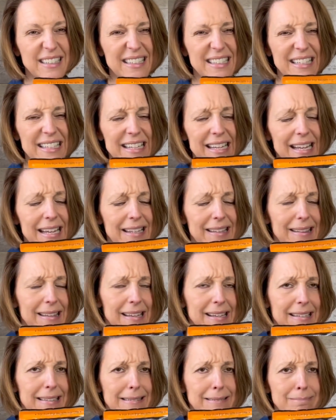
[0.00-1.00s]
And
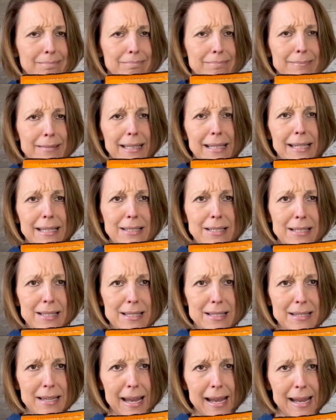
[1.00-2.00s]
then it just
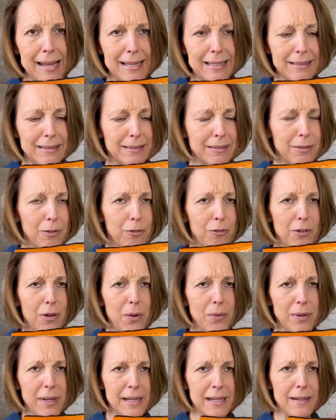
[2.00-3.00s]
stayed
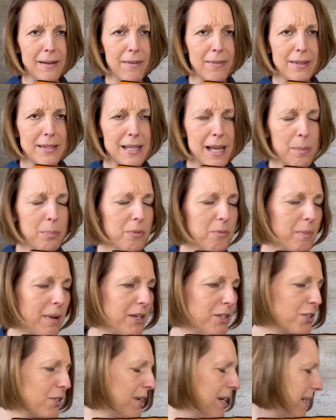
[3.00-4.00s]
floating on the top of my
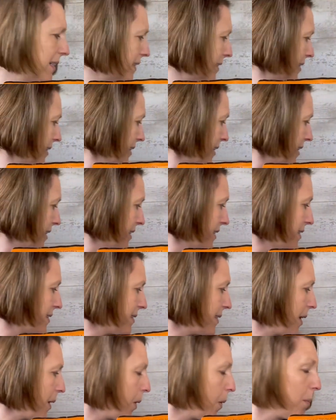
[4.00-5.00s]
drink.
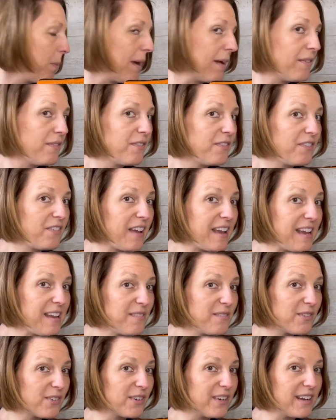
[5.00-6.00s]
So my
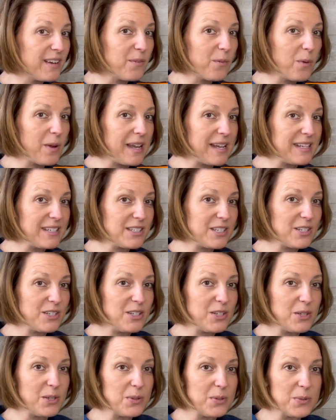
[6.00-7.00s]
favorite way to
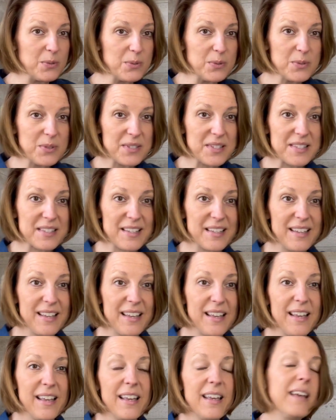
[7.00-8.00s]
use
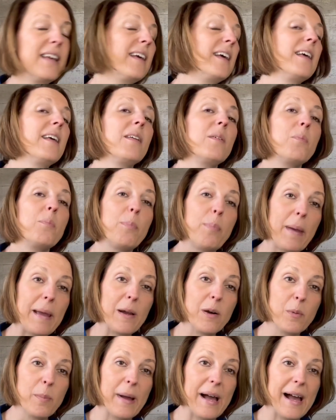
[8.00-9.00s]

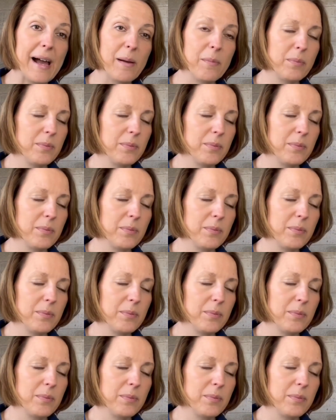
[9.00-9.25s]
Baobab,